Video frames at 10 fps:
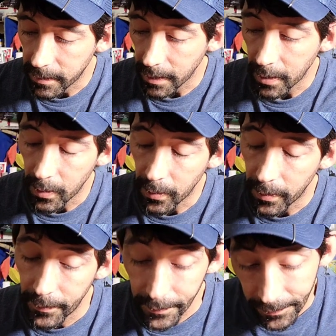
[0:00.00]
So
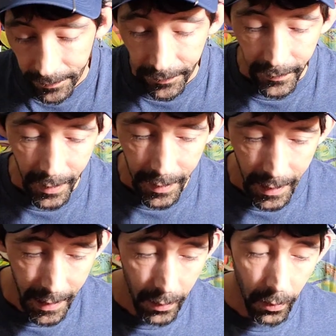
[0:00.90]

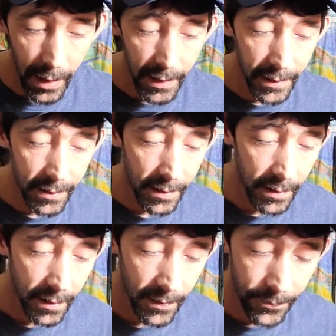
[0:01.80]
anyways,
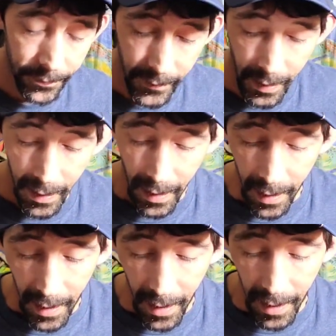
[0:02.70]

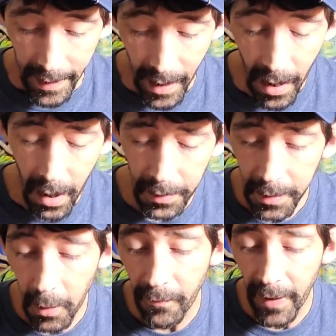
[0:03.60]
and I
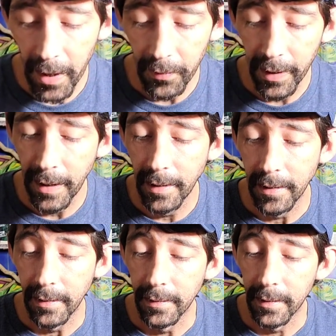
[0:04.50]
also found
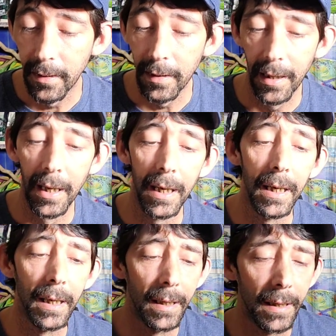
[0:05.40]
these. These
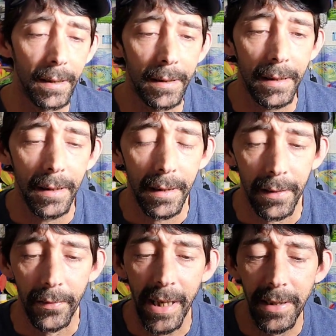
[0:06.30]
are a
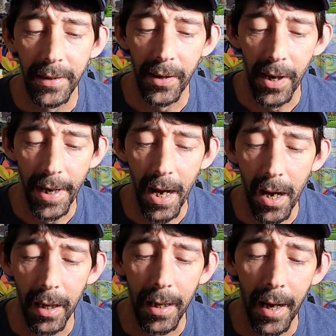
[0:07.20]

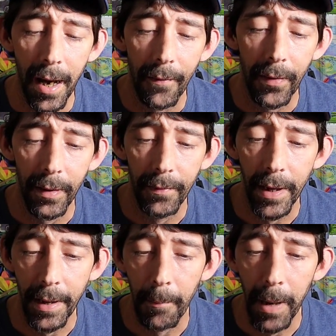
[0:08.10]
knockoff of the
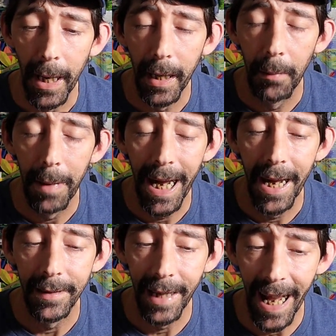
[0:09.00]
Mega
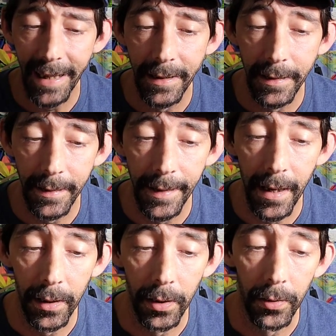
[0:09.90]
Bass Haze
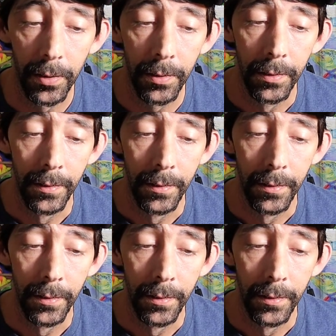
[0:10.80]
Dong.